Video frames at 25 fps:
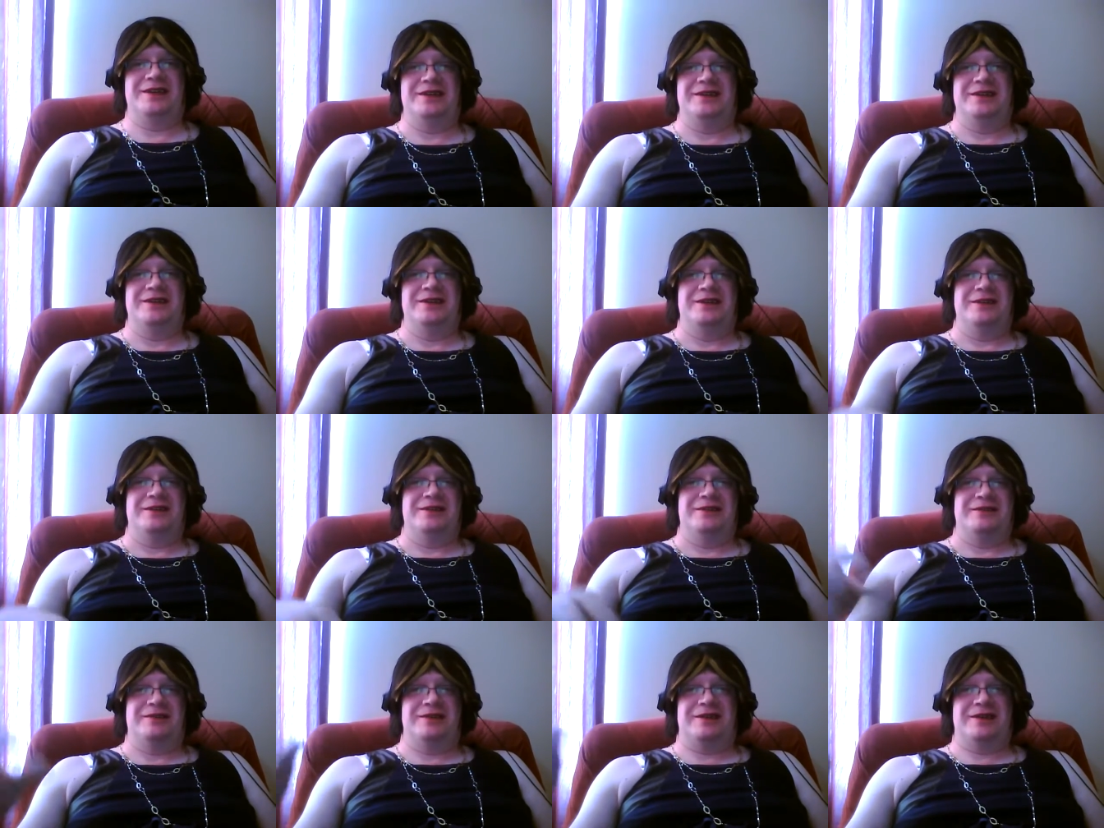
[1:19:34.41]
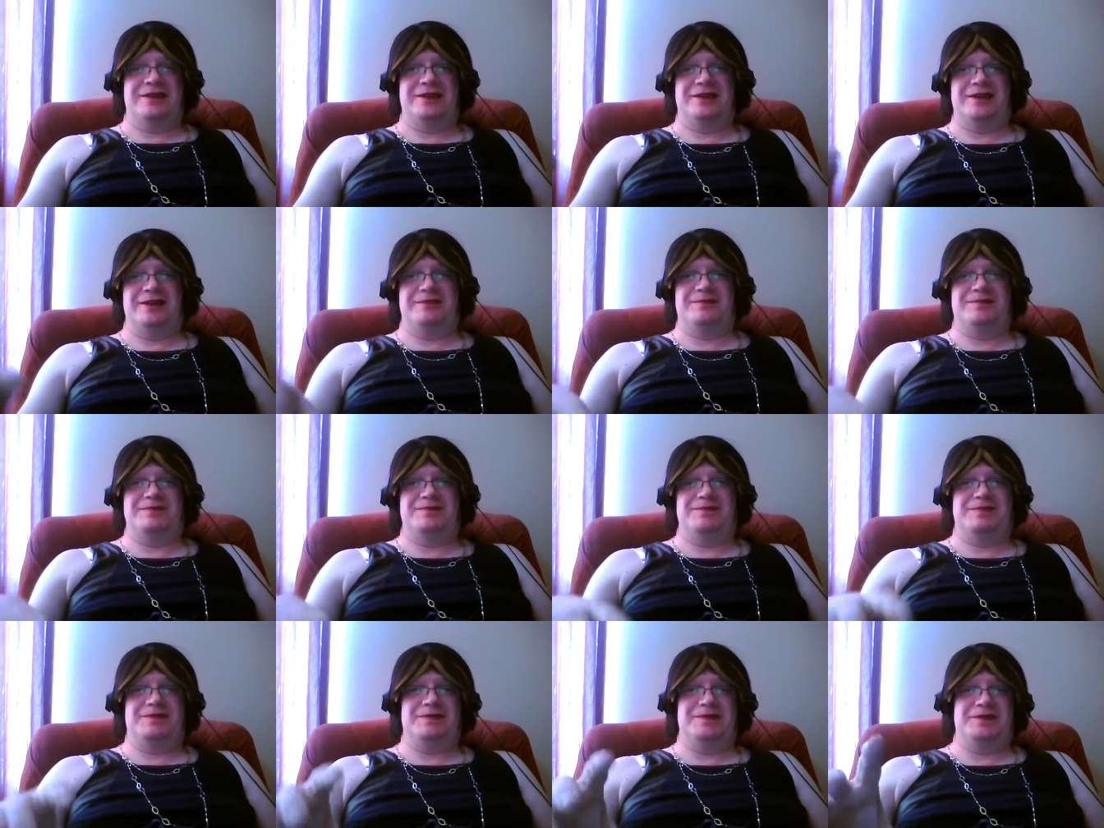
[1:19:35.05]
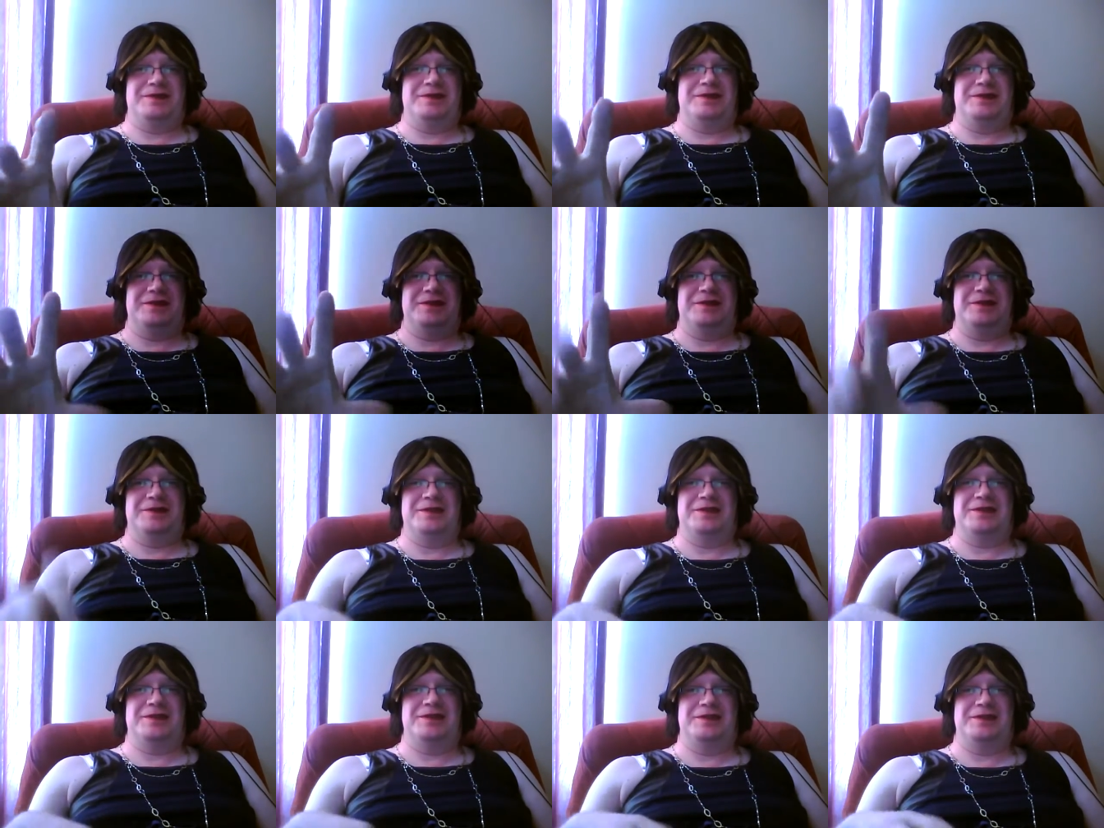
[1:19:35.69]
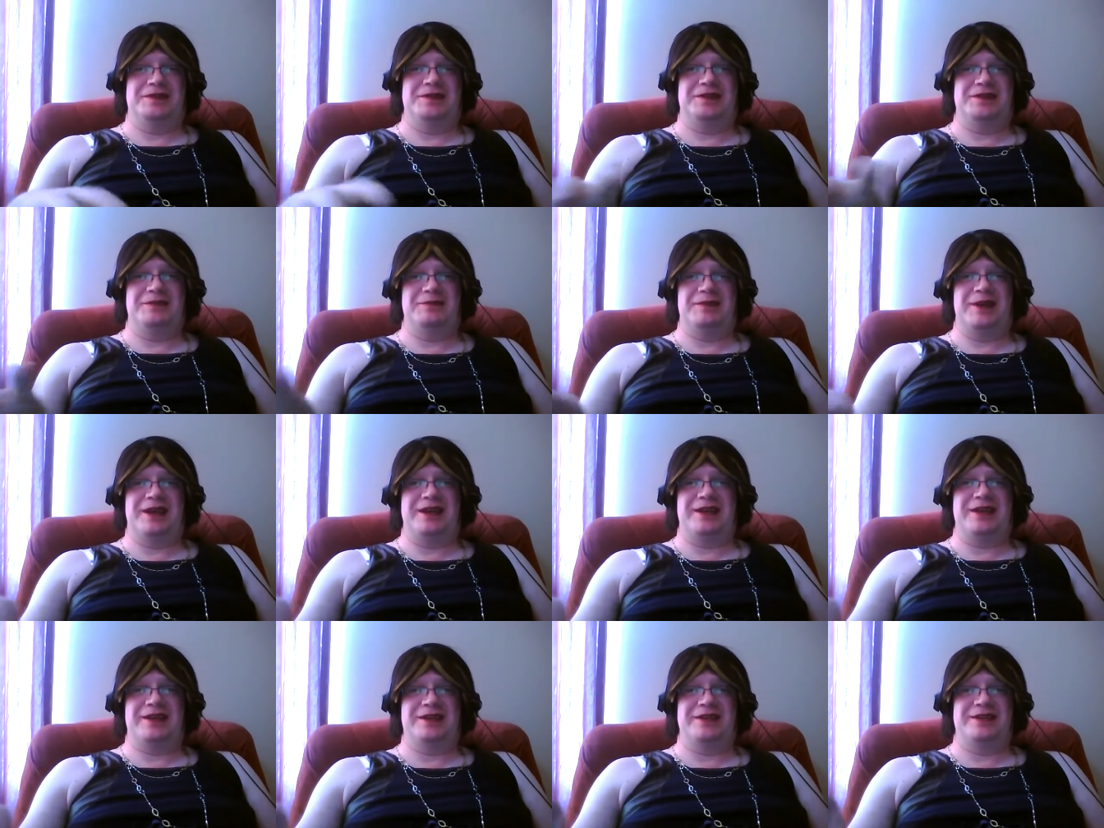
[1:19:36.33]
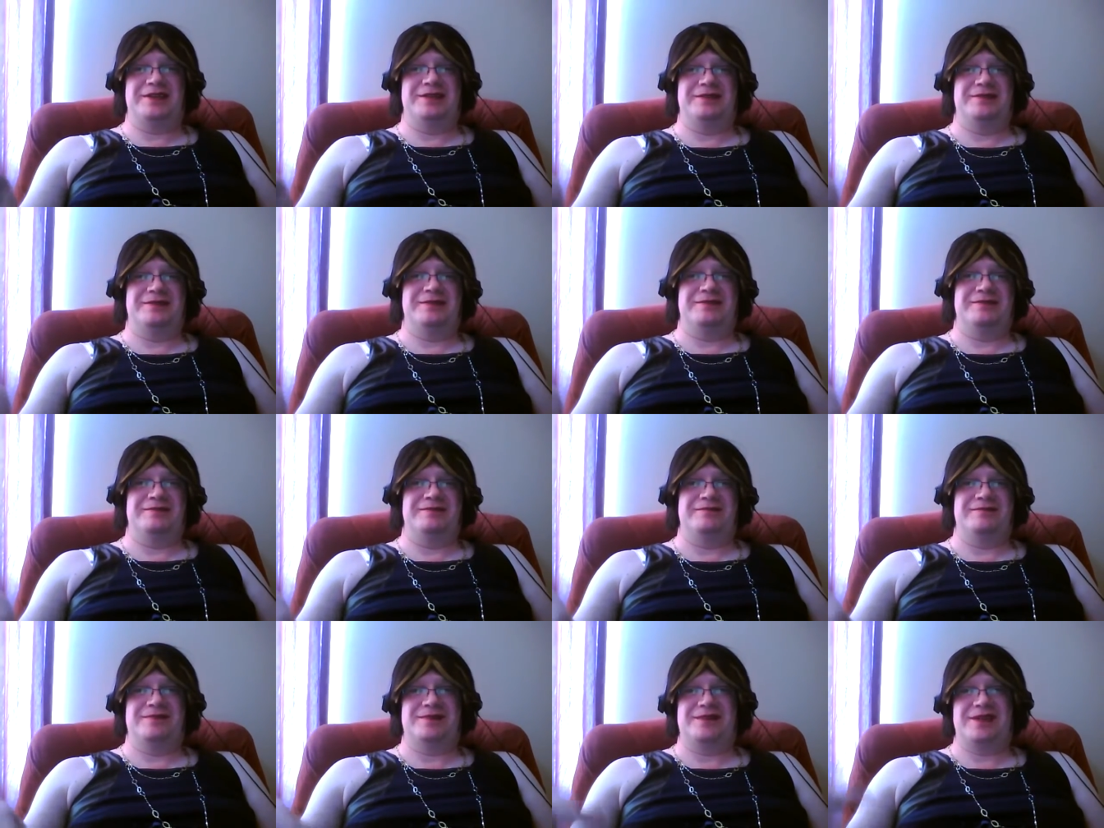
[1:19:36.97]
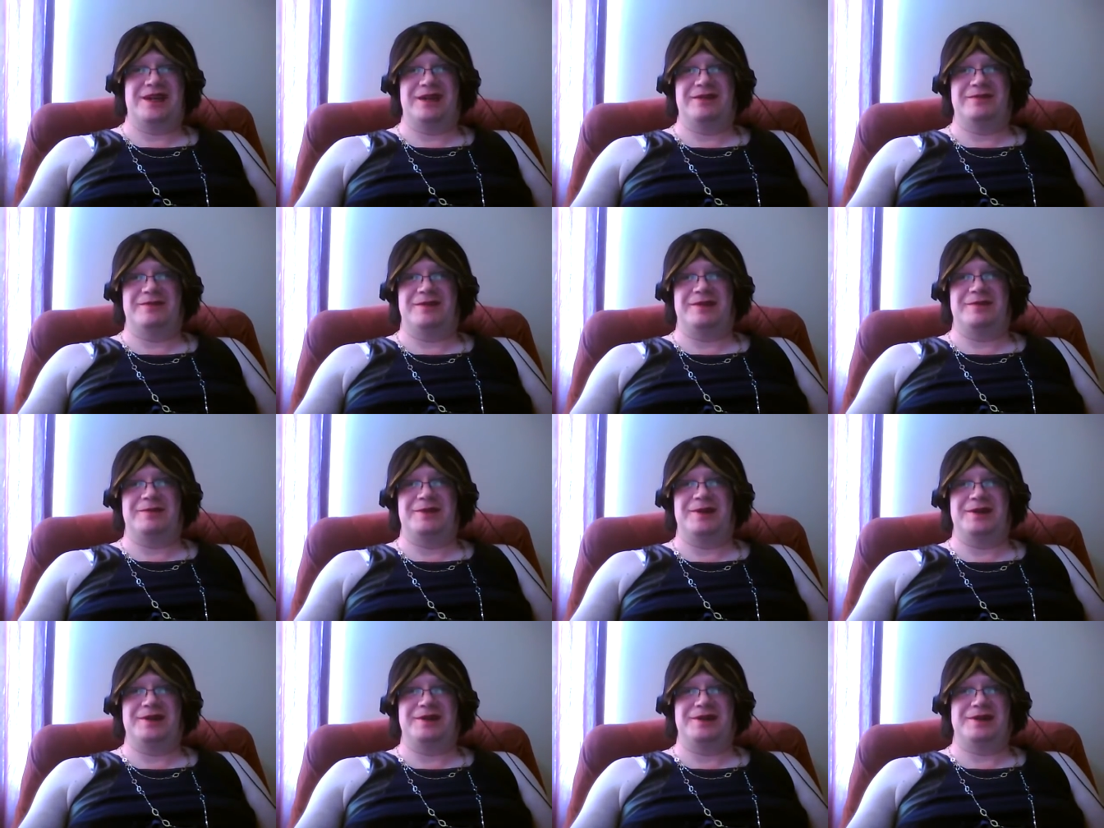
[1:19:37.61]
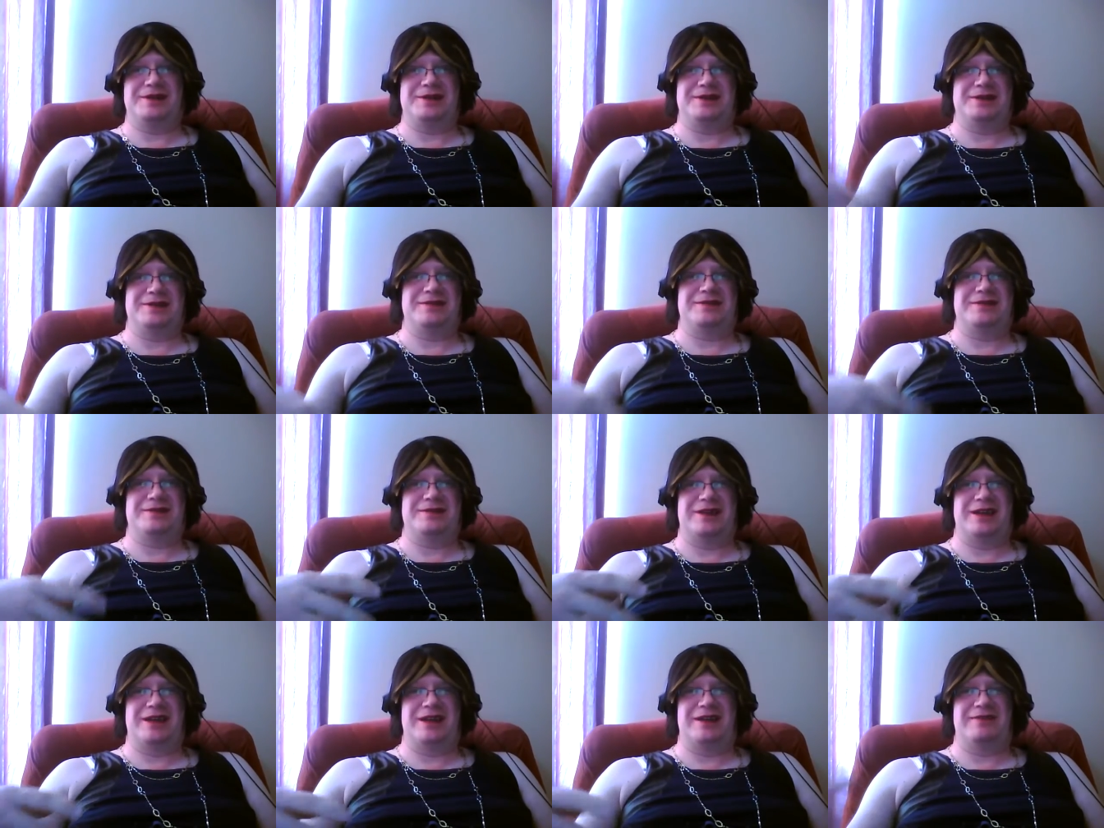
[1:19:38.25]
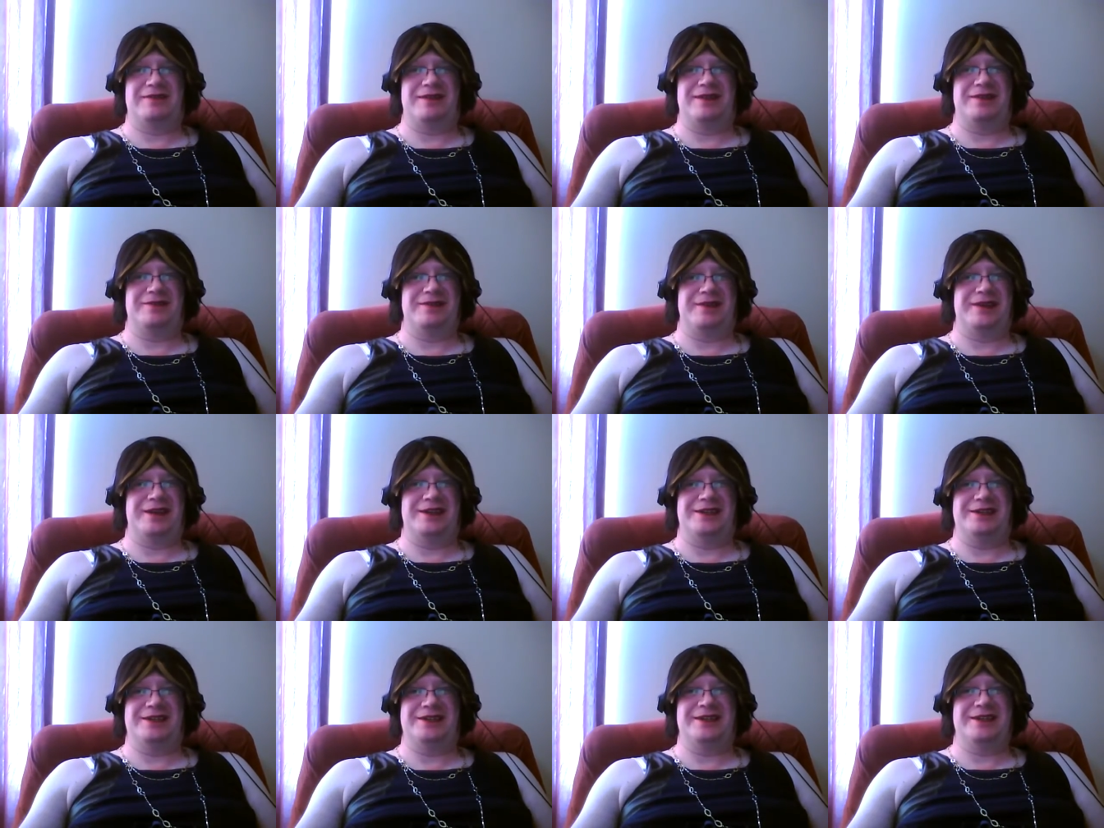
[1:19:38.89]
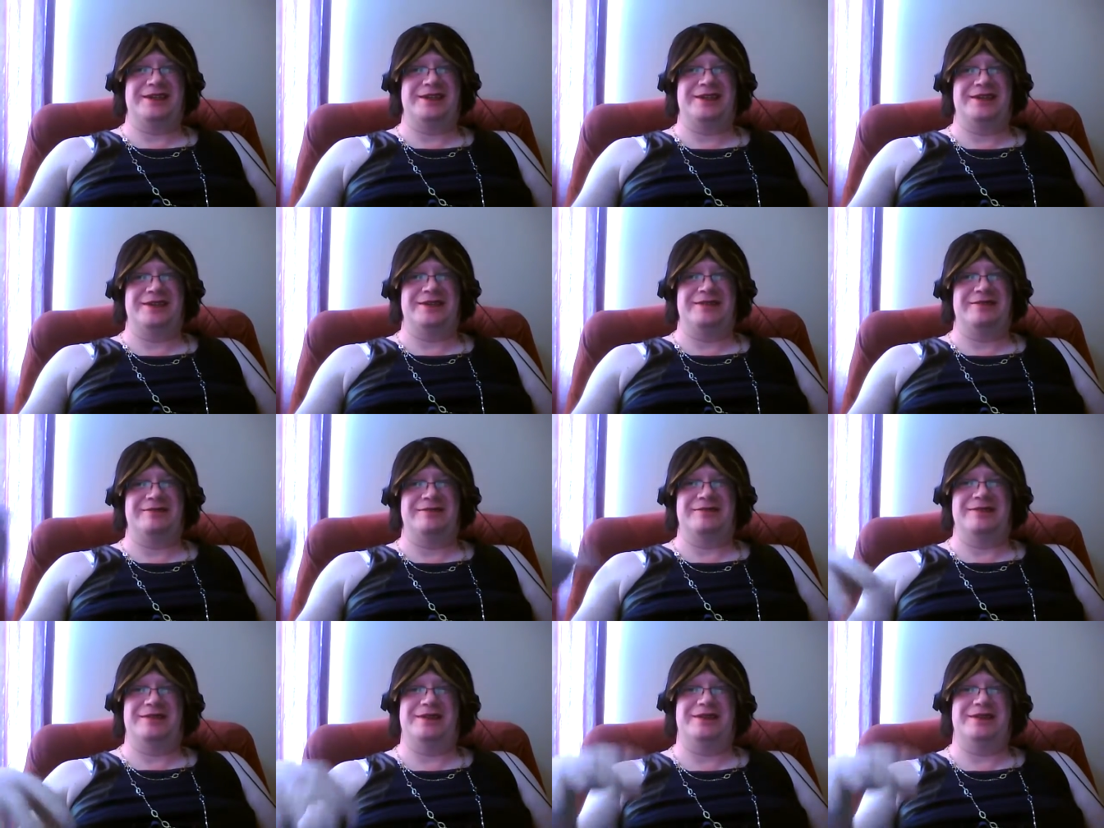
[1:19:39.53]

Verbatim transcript: wandered up to, to the bank inside Walmart because they have a location in there. It's,